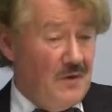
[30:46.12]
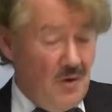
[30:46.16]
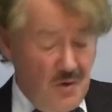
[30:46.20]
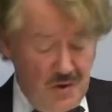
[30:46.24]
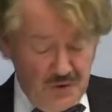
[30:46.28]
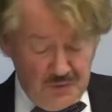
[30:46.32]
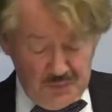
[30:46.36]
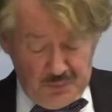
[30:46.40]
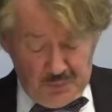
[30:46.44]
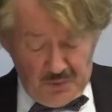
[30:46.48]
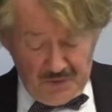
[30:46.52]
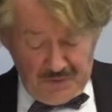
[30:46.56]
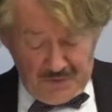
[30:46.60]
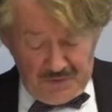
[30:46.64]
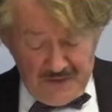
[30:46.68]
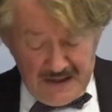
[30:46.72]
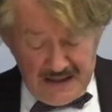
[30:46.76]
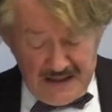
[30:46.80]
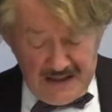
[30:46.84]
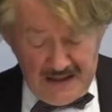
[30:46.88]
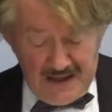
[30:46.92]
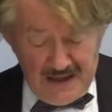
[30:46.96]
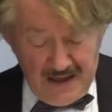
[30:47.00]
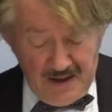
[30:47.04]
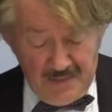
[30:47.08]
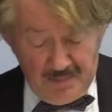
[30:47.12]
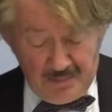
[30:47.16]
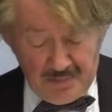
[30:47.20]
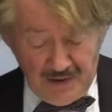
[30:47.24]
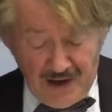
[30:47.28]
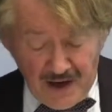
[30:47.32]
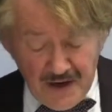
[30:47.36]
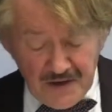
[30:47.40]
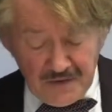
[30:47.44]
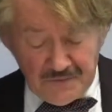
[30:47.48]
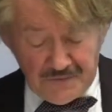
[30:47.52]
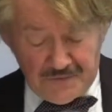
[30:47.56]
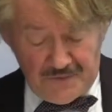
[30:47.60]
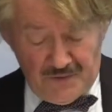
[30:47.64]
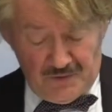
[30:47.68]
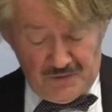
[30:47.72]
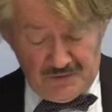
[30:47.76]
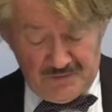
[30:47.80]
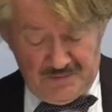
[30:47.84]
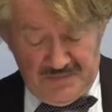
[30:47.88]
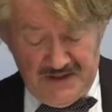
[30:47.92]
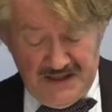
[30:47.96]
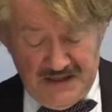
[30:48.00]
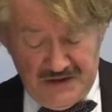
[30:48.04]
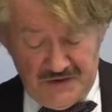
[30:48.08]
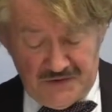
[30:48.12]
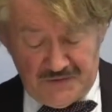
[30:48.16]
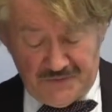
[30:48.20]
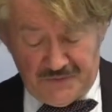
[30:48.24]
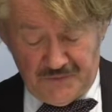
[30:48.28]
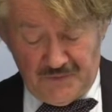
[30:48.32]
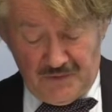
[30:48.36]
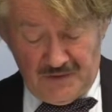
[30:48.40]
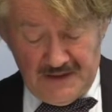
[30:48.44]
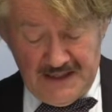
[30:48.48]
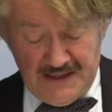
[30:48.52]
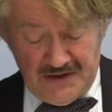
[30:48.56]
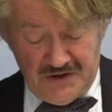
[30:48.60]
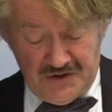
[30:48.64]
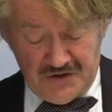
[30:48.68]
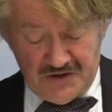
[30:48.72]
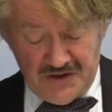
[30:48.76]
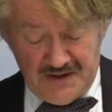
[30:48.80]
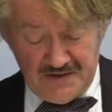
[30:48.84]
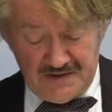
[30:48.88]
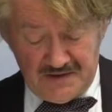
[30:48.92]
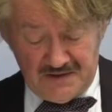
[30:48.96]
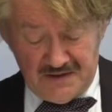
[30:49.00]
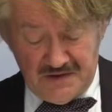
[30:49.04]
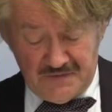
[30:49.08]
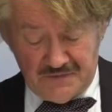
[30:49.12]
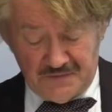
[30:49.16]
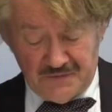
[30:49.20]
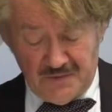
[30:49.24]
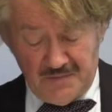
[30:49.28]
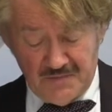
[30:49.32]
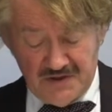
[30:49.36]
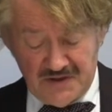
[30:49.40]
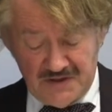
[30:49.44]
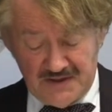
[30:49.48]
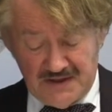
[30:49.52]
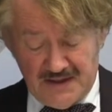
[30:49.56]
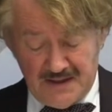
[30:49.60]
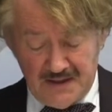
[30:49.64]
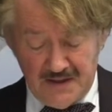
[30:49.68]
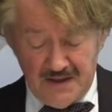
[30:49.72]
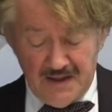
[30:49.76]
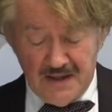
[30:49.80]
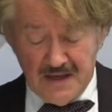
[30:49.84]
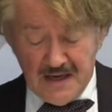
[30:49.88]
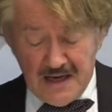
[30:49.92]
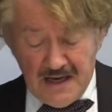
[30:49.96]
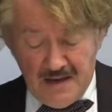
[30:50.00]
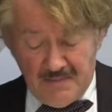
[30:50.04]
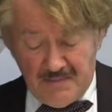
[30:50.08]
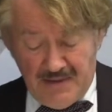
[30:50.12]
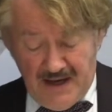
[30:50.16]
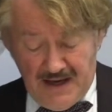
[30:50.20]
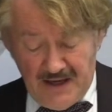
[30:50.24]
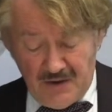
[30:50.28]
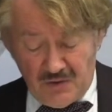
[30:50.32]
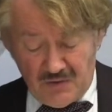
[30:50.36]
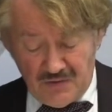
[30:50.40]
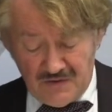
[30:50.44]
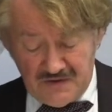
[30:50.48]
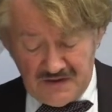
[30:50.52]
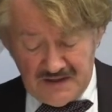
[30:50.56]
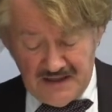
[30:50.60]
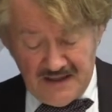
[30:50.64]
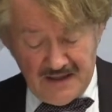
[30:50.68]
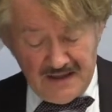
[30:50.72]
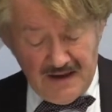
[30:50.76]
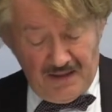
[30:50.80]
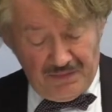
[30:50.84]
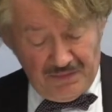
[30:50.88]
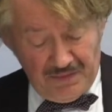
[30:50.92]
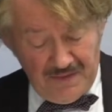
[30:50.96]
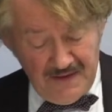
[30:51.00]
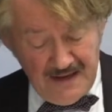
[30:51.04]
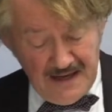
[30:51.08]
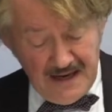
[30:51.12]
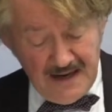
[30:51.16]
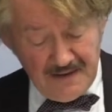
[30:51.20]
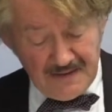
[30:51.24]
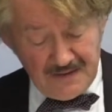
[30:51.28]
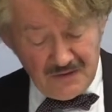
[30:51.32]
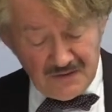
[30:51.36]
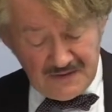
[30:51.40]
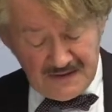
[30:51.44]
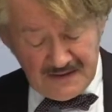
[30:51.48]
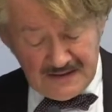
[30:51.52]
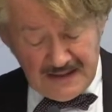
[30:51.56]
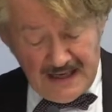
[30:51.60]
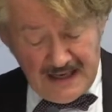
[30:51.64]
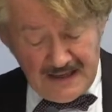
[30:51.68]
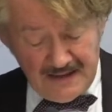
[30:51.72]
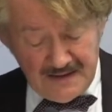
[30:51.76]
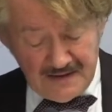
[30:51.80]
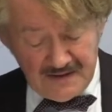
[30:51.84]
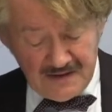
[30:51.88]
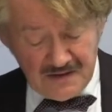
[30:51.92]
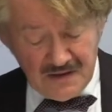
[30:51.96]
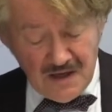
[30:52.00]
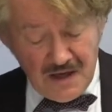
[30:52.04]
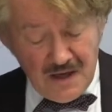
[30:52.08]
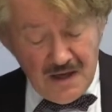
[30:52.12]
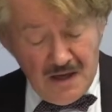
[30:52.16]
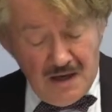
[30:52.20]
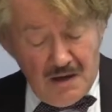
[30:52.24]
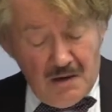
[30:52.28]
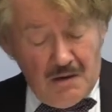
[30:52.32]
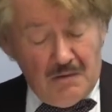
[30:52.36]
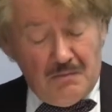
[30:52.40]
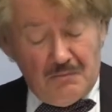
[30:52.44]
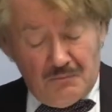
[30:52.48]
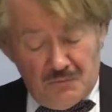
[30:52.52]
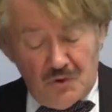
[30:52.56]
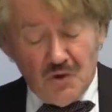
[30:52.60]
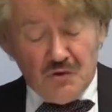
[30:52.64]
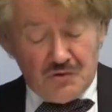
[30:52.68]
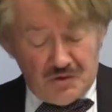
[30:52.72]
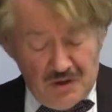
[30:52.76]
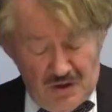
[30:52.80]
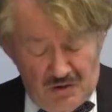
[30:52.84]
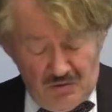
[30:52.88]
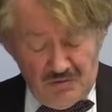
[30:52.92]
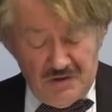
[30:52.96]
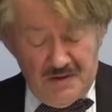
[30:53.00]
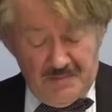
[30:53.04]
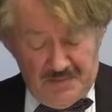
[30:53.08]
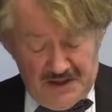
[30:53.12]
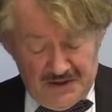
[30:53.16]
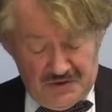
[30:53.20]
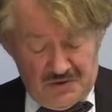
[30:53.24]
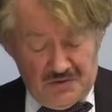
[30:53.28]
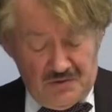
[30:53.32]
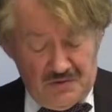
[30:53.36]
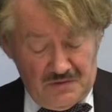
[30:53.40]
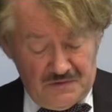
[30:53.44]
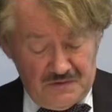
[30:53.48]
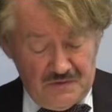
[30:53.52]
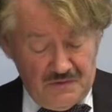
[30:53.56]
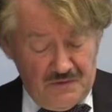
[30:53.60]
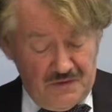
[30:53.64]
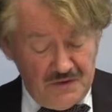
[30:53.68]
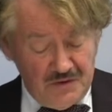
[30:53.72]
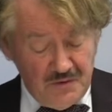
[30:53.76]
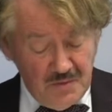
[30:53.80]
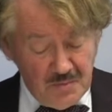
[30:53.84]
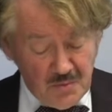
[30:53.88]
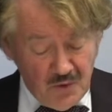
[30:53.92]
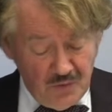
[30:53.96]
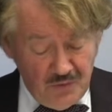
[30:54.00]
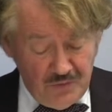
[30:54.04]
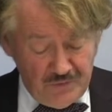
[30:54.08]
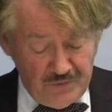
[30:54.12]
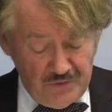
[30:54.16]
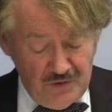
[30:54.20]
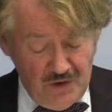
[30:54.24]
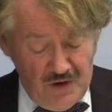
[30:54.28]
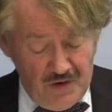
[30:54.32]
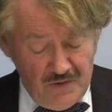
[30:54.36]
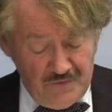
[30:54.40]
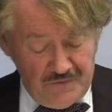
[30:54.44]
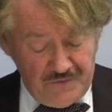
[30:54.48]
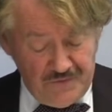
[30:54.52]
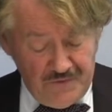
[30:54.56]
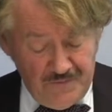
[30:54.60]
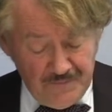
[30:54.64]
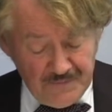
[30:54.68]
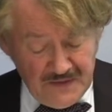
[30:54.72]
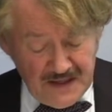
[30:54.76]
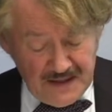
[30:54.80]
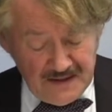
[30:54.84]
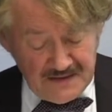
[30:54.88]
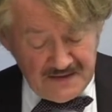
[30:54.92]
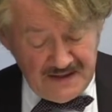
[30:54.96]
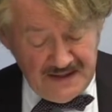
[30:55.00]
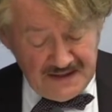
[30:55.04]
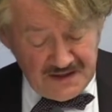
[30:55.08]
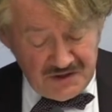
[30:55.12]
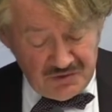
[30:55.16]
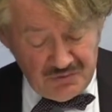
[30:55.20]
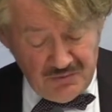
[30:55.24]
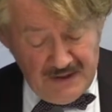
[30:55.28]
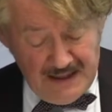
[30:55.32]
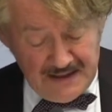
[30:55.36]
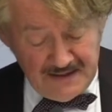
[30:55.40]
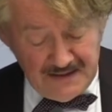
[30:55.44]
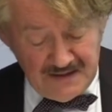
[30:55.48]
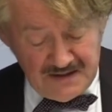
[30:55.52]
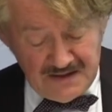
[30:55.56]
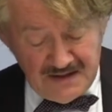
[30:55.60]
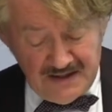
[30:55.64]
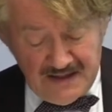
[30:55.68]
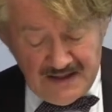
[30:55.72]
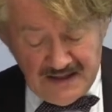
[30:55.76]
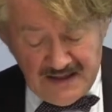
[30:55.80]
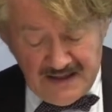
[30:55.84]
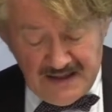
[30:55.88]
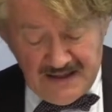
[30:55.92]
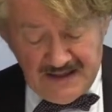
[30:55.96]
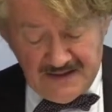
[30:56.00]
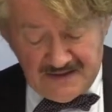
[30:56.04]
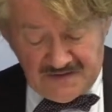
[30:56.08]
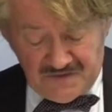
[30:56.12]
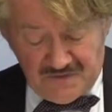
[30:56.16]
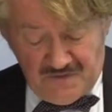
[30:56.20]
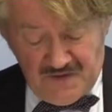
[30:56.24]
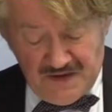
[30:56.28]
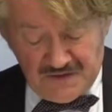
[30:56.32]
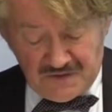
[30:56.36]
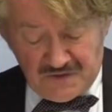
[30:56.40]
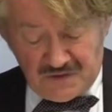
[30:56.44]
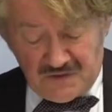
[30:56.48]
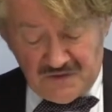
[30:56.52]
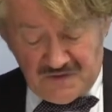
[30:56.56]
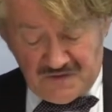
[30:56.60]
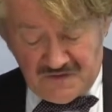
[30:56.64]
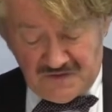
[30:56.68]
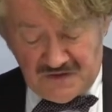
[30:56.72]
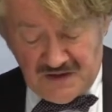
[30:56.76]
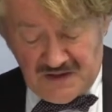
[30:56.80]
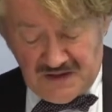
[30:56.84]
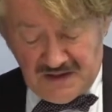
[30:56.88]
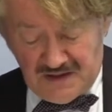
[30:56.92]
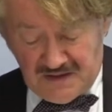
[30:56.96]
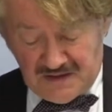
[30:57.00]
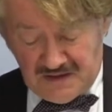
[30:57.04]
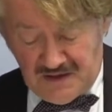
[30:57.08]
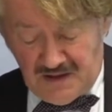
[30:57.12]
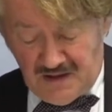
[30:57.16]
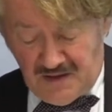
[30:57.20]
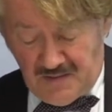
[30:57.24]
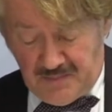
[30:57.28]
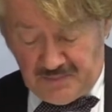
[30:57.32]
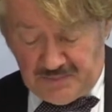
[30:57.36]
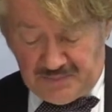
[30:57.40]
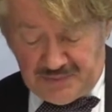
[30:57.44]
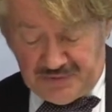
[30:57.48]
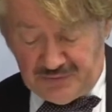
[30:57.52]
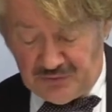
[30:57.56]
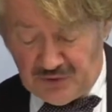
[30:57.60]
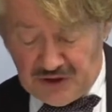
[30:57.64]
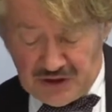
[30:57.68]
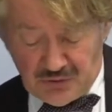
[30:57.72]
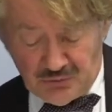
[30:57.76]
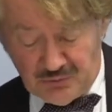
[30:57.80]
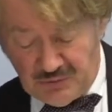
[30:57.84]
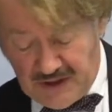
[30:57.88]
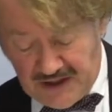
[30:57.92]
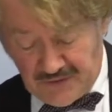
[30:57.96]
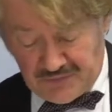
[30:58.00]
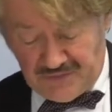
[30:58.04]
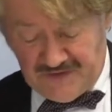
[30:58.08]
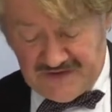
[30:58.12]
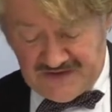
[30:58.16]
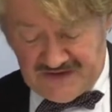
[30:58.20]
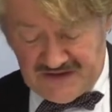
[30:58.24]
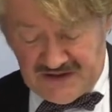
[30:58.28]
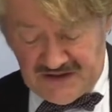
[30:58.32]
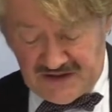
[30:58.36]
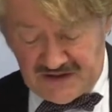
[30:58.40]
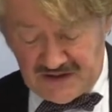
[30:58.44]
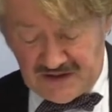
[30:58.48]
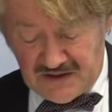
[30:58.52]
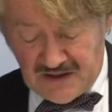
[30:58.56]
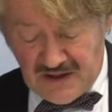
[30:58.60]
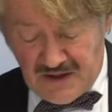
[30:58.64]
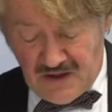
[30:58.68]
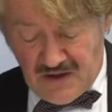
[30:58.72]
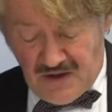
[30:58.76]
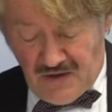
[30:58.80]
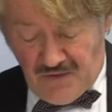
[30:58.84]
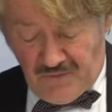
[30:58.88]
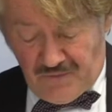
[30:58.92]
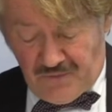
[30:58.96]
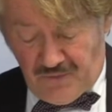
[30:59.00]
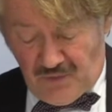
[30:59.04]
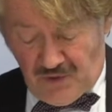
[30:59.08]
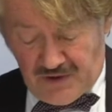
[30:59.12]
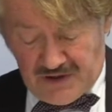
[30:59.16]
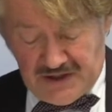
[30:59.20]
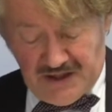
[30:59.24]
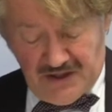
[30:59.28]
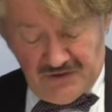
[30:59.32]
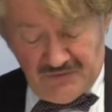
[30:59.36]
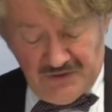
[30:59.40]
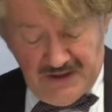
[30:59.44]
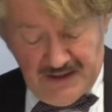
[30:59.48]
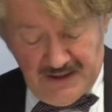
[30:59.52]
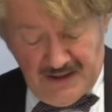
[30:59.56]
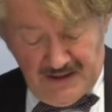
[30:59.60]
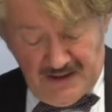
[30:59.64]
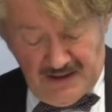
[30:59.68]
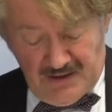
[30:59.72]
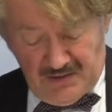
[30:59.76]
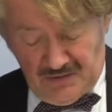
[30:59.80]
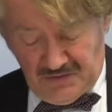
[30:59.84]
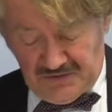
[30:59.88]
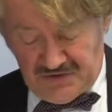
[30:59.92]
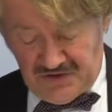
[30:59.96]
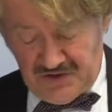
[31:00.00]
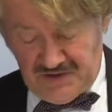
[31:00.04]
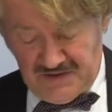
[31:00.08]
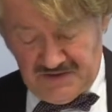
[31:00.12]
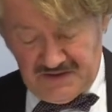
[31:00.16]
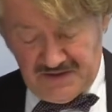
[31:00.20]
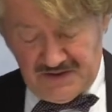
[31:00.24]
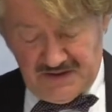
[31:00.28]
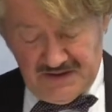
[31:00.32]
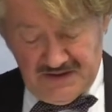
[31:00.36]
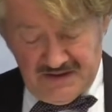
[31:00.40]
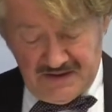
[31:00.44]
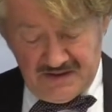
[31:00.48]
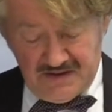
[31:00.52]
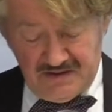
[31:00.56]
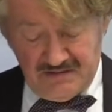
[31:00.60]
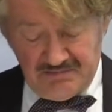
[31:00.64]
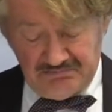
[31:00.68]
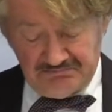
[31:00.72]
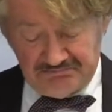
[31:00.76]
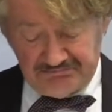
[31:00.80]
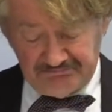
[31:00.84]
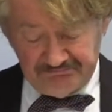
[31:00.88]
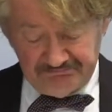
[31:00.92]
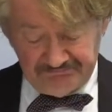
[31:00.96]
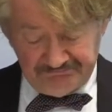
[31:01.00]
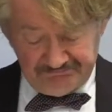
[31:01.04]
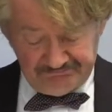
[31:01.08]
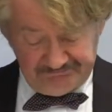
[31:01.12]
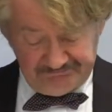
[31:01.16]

We have learned what the blindfold means for Lady Justice from a study by Jose Garcia Gonzalez. Not only but also the removal of sensuality is thus considered a prerequisite for carrying out justice.